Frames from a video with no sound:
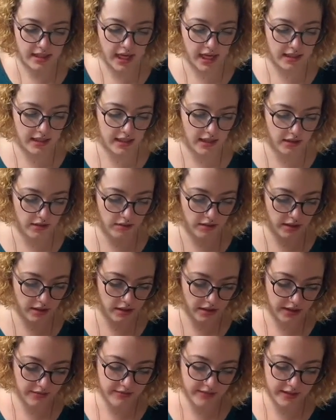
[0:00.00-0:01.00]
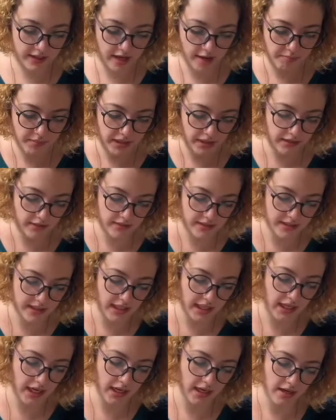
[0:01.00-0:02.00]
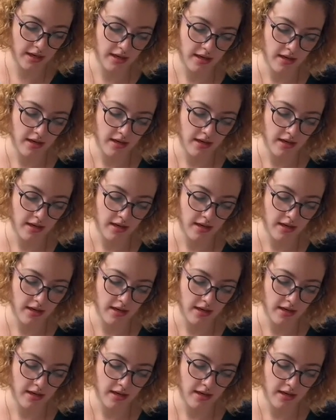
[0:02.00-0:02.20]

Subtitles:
and then you can lift it up and you see